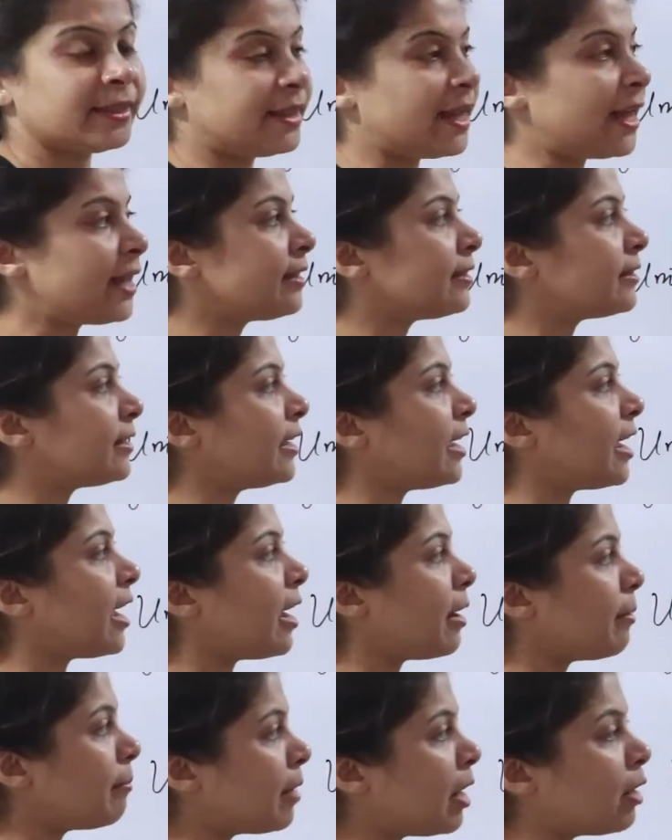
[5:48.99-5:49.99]
then
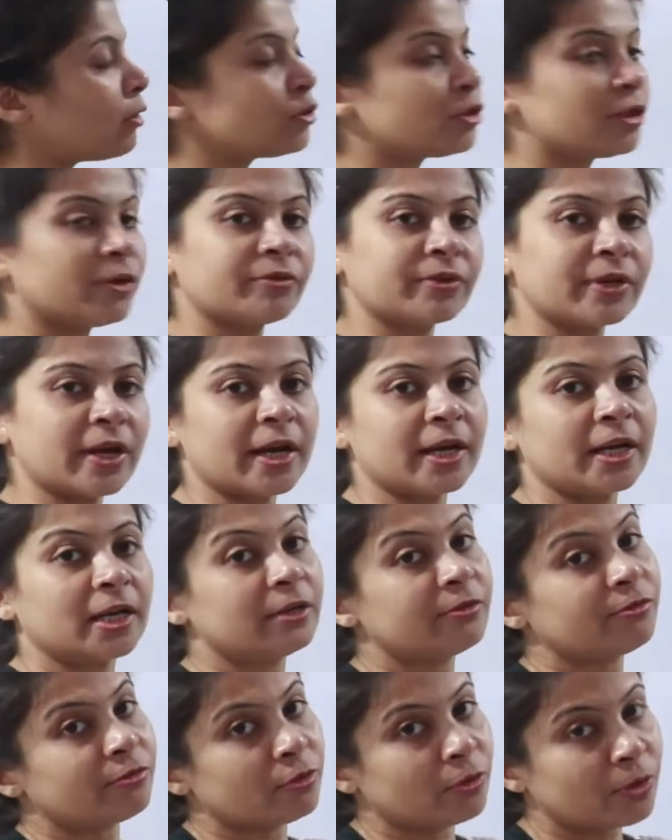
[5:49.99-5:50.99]
the amount of
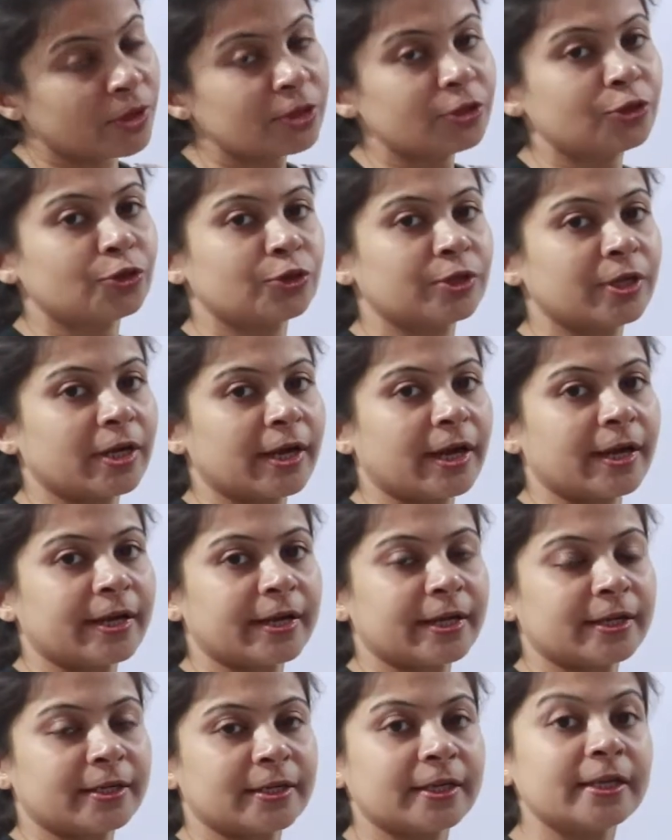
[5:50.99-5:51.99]
current flowing through the
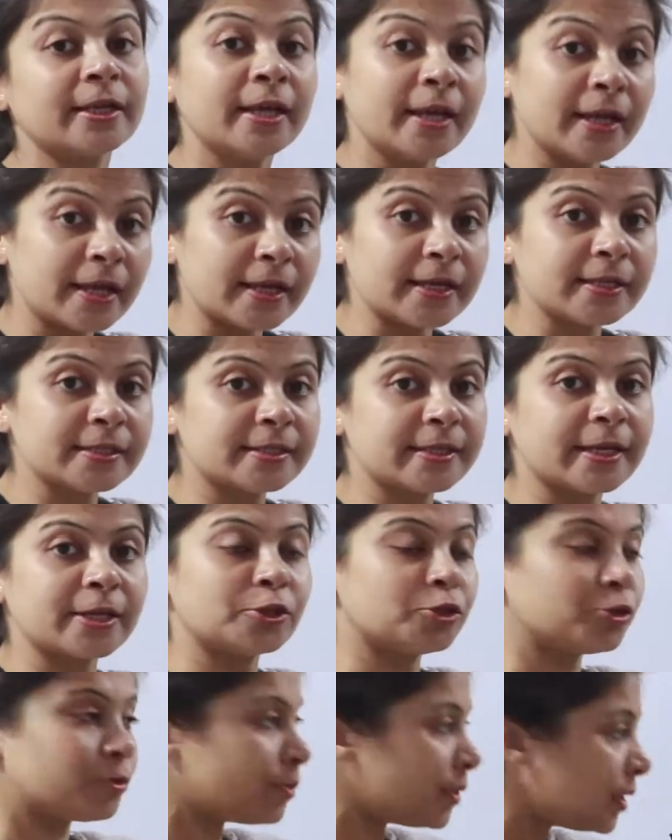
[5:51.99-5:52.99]
conductor is
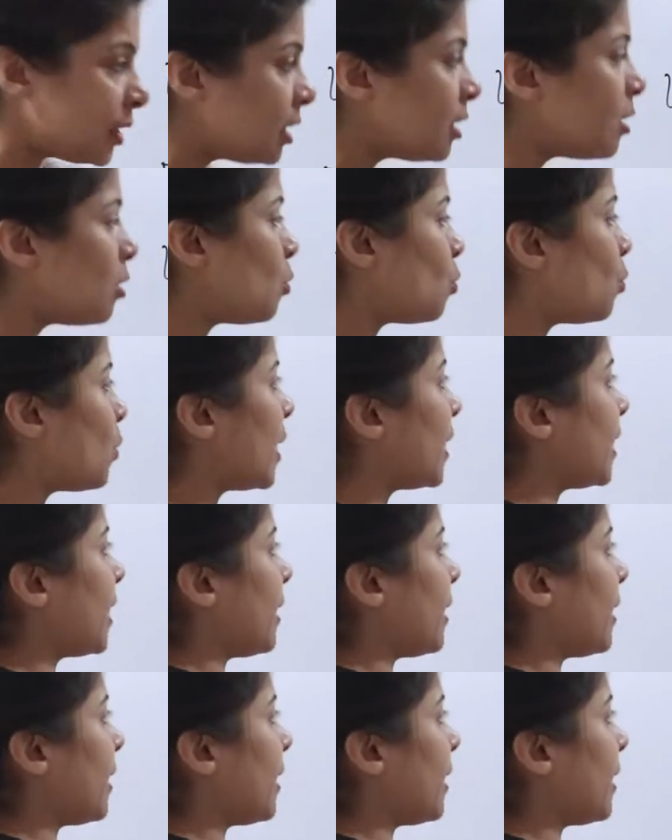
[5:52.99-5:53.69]
said to be 1